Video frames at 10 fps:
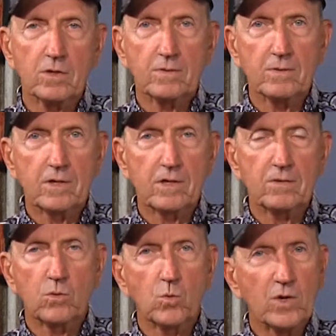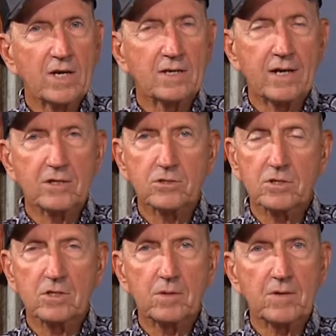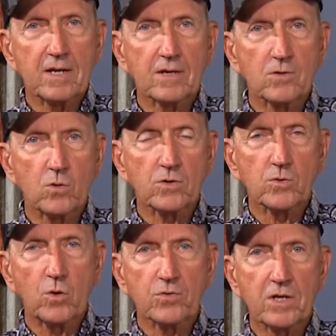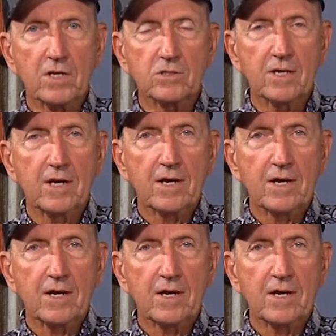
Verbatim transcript: of the wind now is still coming out of north northeast,